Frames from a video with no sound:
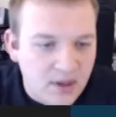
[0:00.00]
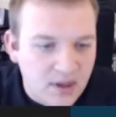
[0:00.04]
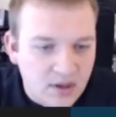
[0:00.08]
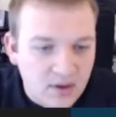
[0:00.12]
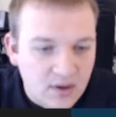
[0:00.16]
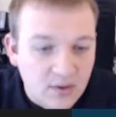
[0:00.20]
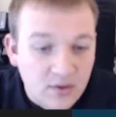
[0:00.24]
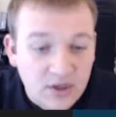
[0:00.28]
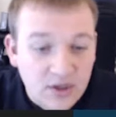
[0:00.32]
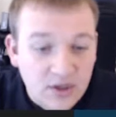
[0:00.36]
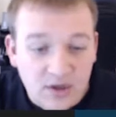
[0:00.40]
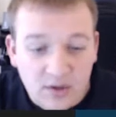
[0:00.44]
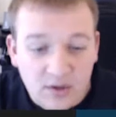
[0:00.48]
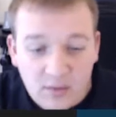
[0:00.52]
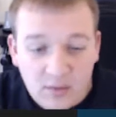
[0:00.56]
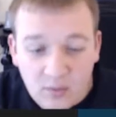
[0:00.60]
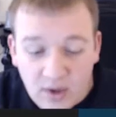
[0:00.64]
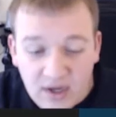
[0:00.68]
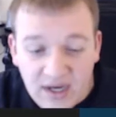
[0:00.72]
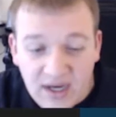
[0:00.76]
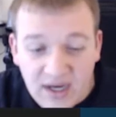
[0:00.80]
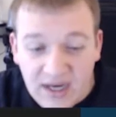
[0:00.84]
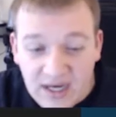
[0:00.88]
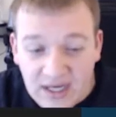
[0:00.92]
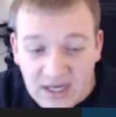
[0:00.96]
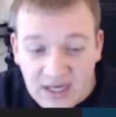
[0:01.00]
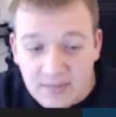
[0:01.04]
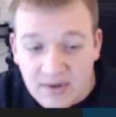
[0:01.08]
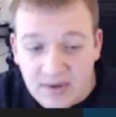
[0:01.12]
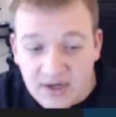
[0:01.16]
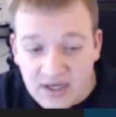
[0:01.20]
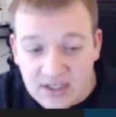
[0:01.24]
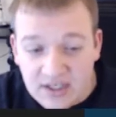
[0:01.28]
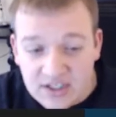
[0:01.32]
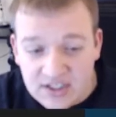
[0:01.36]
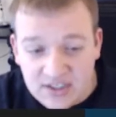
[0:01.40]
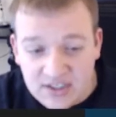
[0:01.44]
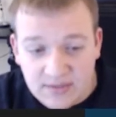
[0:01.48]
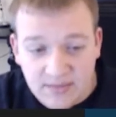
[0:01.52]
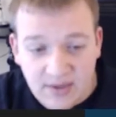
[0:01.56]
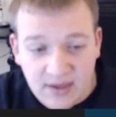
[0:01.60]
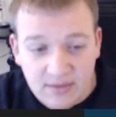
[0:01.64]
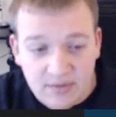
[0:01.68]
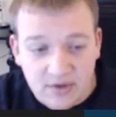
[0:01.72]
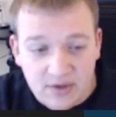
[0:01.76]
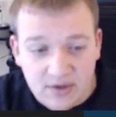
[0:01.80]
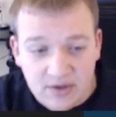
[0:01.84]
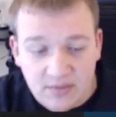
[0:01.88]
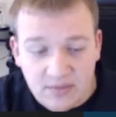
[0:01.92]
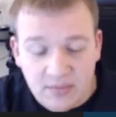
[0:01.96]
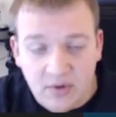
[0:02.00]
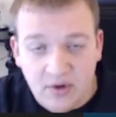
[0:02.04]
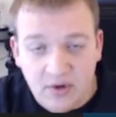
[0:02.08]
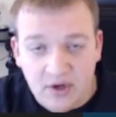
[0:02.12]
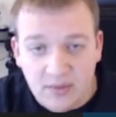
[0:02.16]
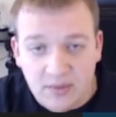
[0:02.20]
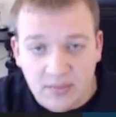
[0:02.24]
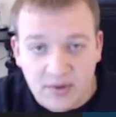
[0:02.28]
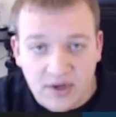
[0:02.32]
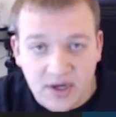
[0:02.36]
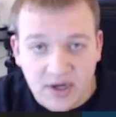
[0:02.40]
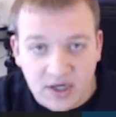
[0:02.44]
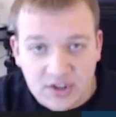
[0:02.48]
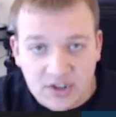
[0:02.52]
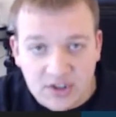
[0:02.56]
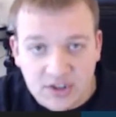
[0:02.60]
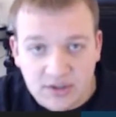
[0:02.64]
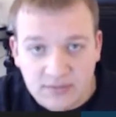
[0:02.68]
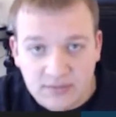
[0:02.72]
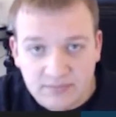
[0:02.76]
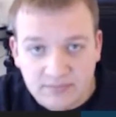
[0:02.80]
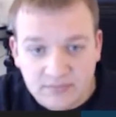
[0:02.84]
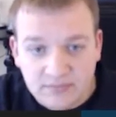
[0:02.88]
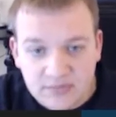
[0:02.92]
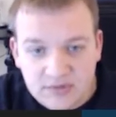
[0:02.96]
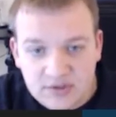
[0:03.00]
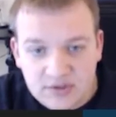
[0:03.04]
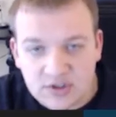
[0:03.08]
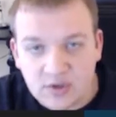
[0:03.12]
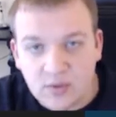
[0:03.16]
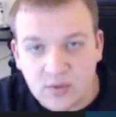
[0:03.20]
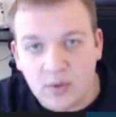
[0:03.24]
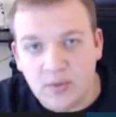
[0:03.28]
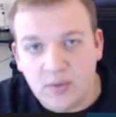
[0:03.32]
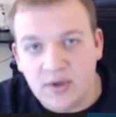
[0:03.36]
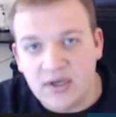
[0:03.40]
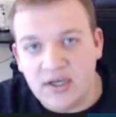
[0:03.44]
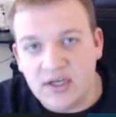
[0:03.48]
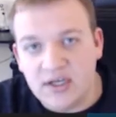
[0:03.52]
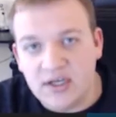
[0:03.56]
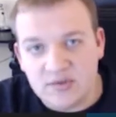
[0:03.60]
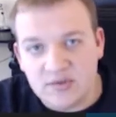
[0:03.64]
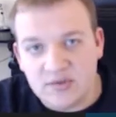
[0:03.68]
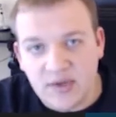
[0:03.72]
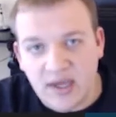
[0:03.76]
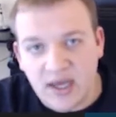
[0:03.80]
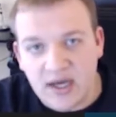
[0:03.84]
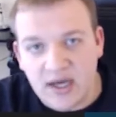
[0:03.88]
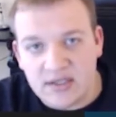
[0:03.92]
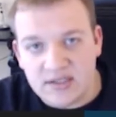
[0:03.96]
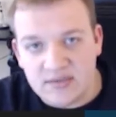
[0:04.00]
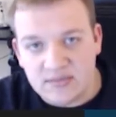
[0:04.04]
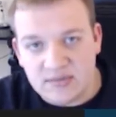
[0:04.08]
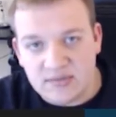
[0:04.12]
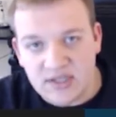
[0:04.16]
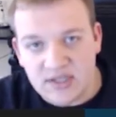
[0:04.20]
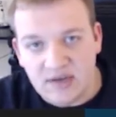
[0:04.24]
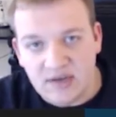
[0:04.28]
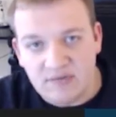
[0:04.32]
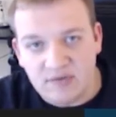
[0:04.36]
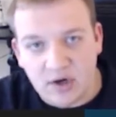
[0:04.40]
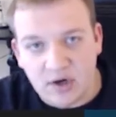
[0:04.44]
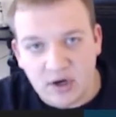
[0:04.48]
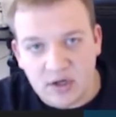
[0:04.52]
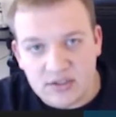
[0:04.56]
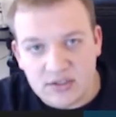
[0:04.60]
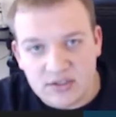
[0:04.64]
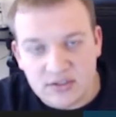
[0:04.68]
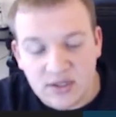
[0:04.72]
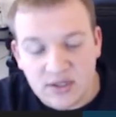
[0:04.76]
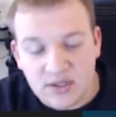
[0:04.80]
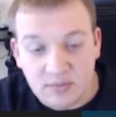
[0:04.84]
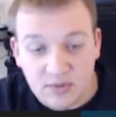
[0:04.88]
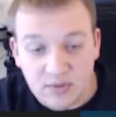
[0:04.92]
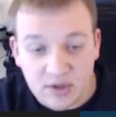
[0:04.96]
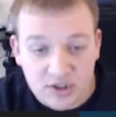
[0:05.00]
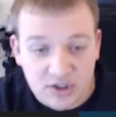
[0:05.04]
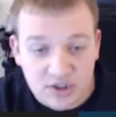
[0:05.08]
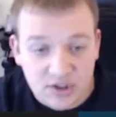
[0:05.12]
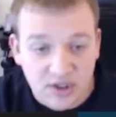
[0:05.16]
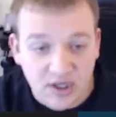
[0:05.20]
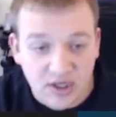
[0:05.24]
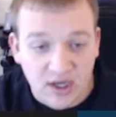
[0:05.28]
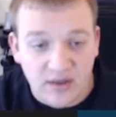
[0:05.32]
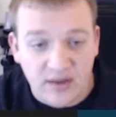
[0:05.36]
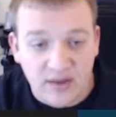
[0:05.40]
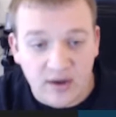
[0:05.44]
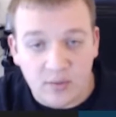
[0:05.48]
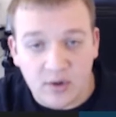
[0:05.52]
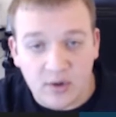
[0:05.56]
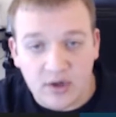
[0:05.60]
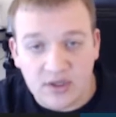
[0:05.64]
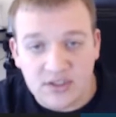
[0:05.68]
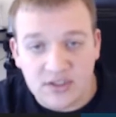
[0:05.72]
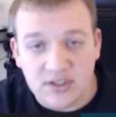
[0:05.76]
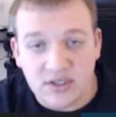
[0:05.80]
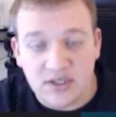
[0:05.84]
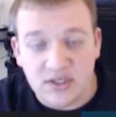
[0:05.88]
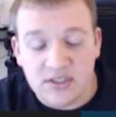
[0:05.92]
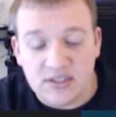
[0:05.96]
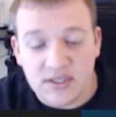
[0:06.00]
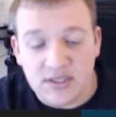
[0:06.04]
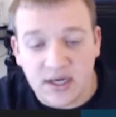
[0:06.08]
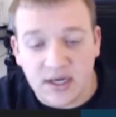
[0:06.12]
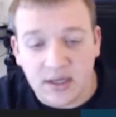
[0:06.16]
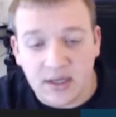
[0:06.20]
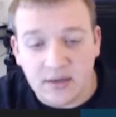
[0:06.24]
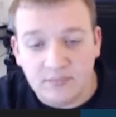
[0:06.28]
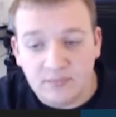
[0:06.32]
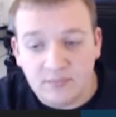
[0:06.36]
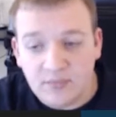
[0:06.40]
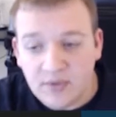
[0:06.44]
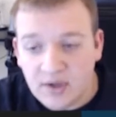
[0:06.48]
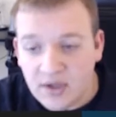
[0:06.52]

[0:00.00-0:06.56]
you don't want anybody just to be able to deploy to production. So what we did is we added some safeguards, and I'm going to show you how that works here in a second.